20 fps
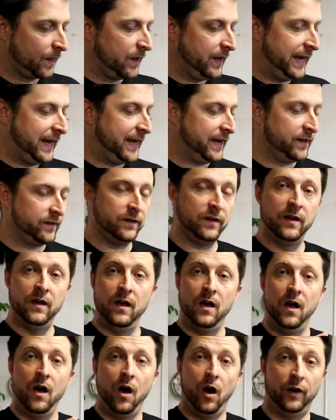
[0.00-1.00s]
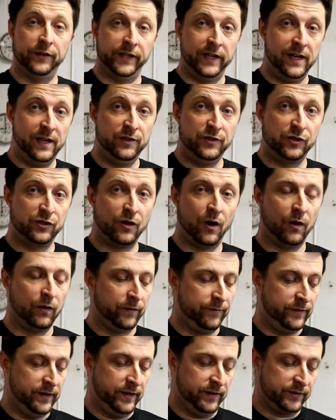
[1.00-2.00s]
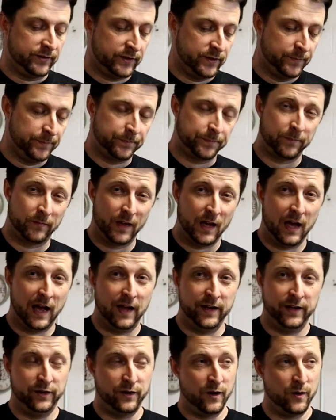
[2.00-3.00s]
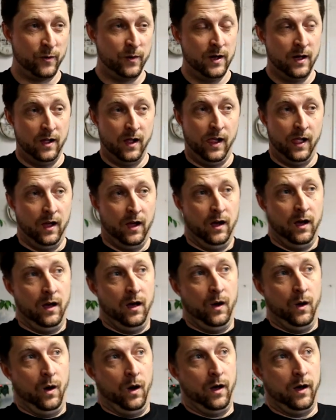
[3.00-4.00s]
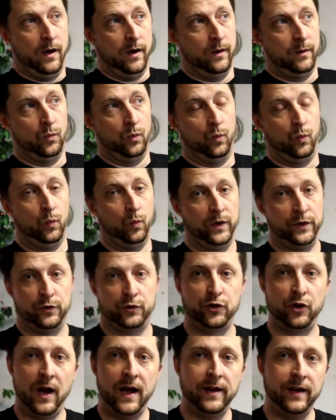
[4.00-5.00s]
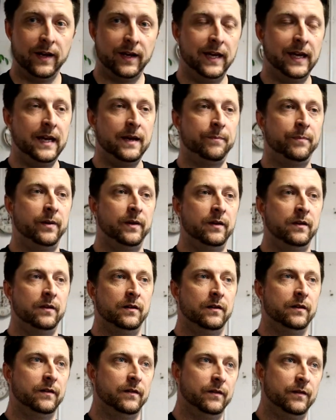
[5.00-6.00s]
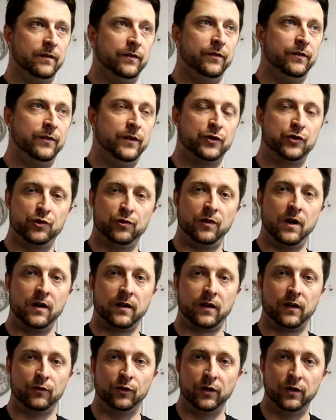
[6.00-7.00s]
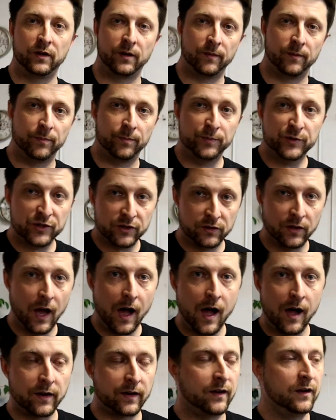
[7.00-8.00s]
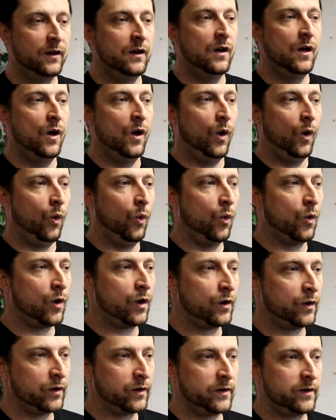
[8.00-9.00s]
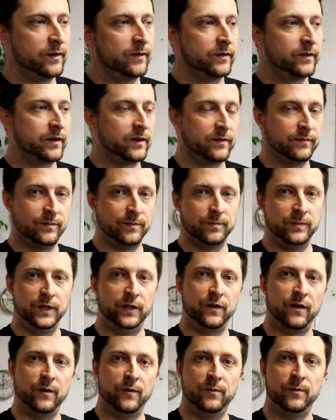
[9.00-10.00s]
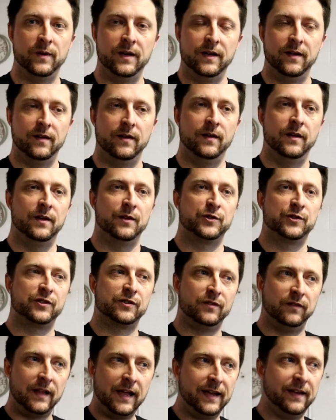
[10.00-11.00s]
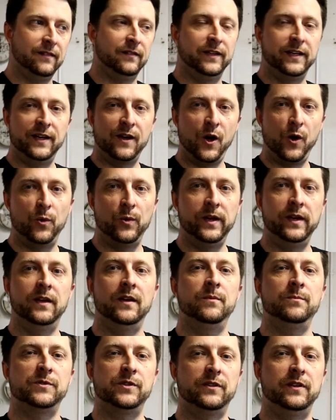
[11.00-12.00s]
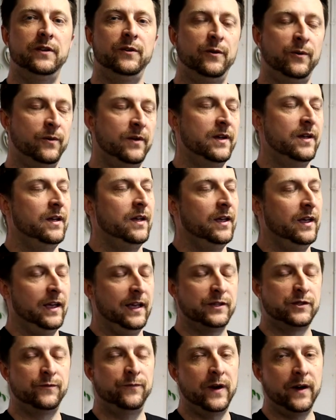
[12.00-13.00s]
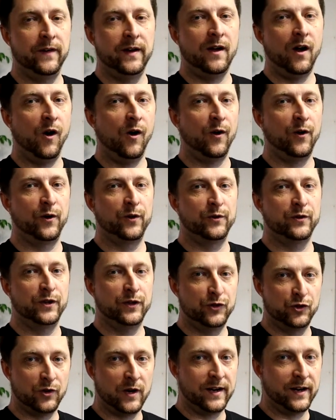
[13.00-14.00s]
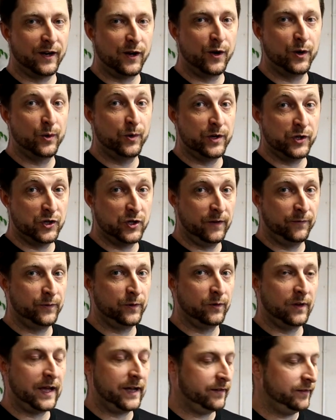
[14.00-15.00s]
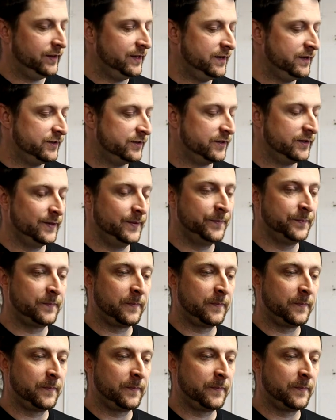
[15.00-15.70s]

And on the install of this, you know, when you're trying to keep the truck look stock or, you know, slightly OEM still, it's very hard to try to go to a shifter like this.